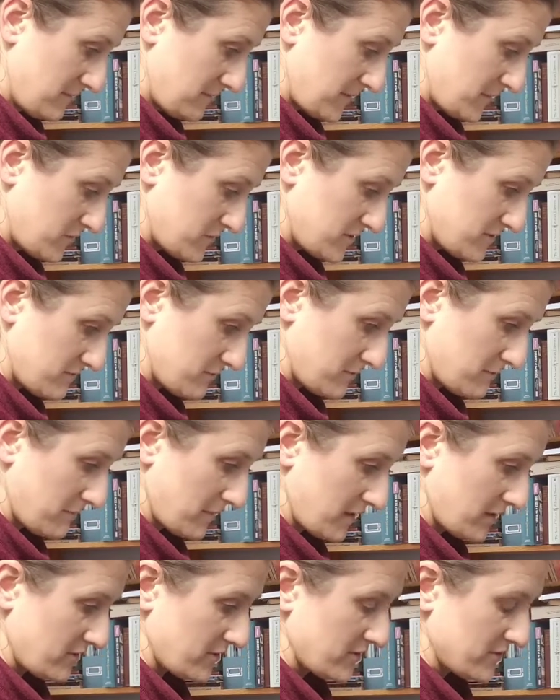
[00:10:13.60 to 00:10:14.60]
About different
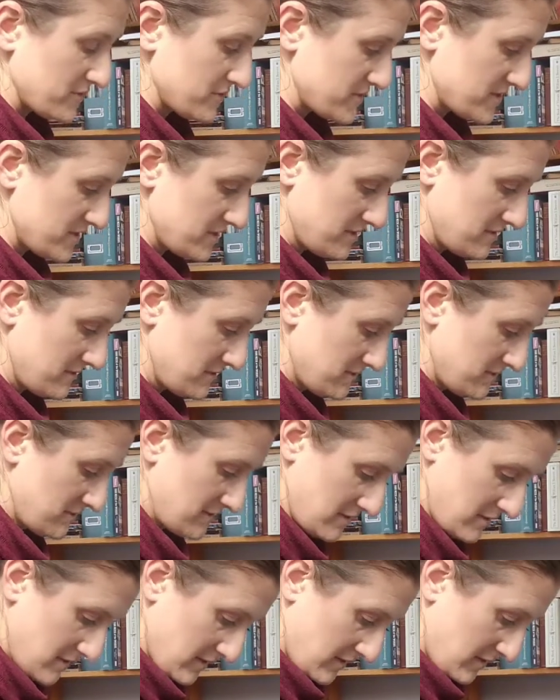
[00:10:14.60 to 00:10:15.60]
martyrs
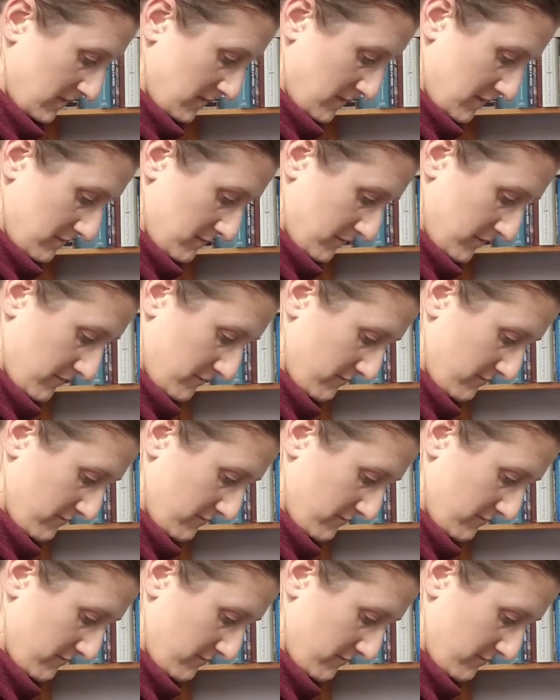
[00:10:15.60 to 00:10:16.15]
for